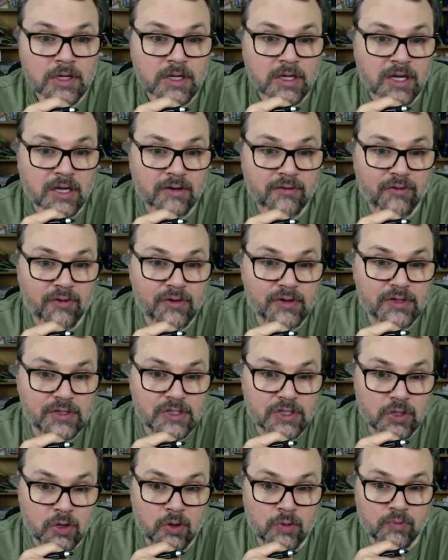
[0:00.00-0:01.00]
And for the
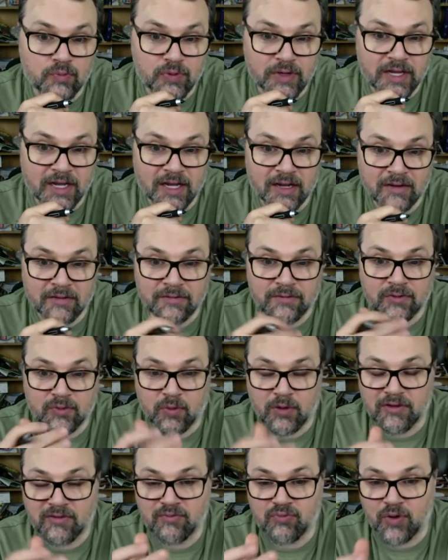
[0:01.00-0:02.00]
slope, we have
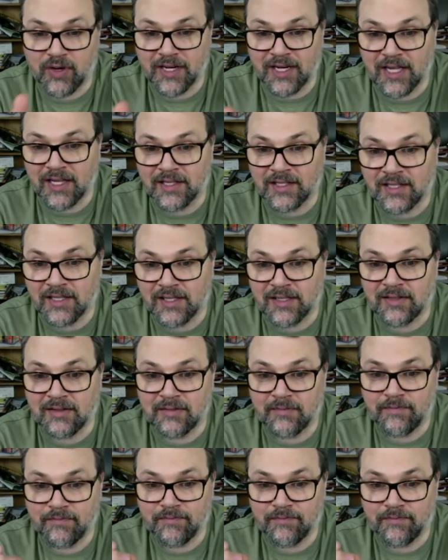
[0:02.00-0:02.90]
12.18